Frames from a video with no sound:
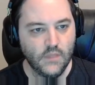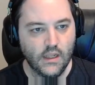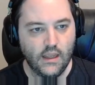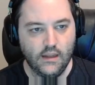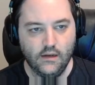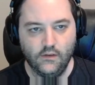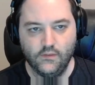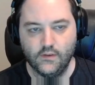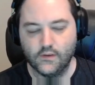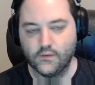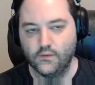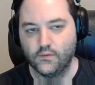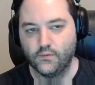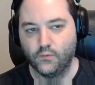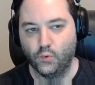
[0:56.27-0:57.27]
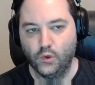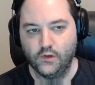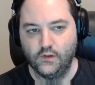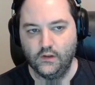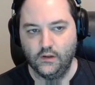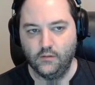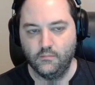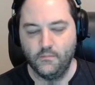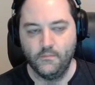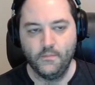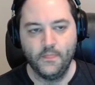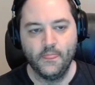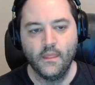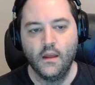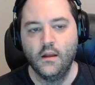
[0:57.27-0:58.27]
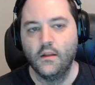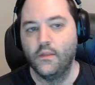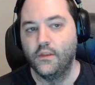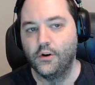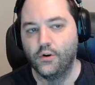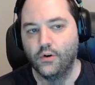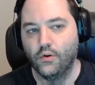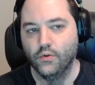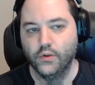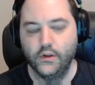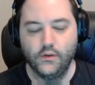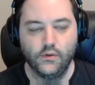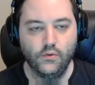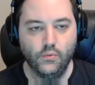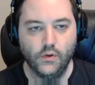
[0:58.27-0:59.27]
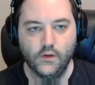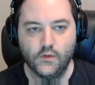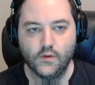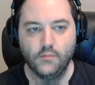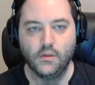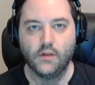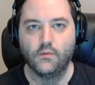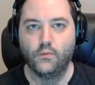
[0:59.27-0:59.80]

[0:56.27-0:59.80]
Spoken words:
8 and 6 is 14. There are only two ways to make